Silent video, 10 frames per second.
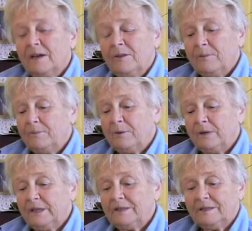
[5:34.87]
the
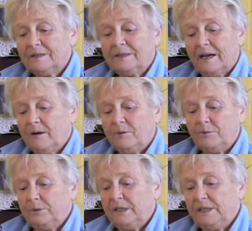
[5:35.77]
point is that
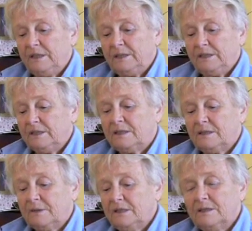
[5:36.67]
it's
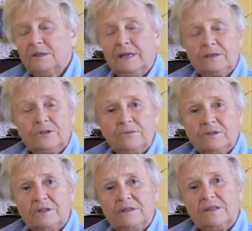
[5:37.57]
the intellectual
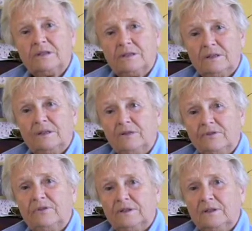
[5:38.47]
center of
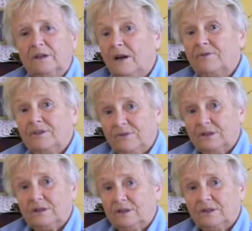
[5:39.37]

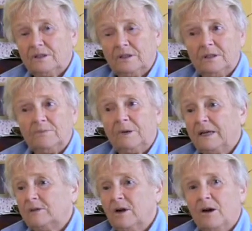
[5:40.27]
the village.
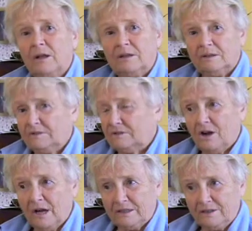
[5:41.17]
By all
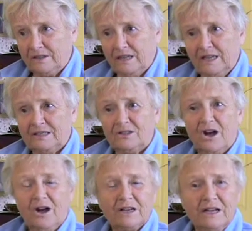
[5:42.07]
odds. It has
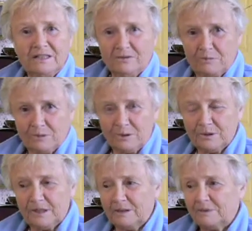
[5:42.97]
all kinds of
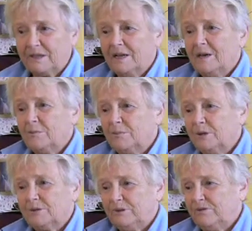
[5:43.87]
programs,
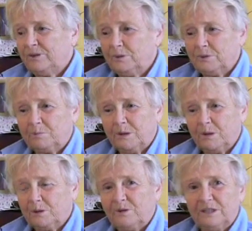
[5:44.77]
book reviews,
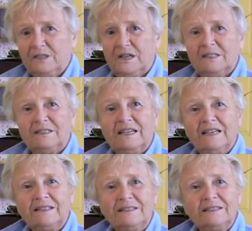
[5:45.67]
poetry contests,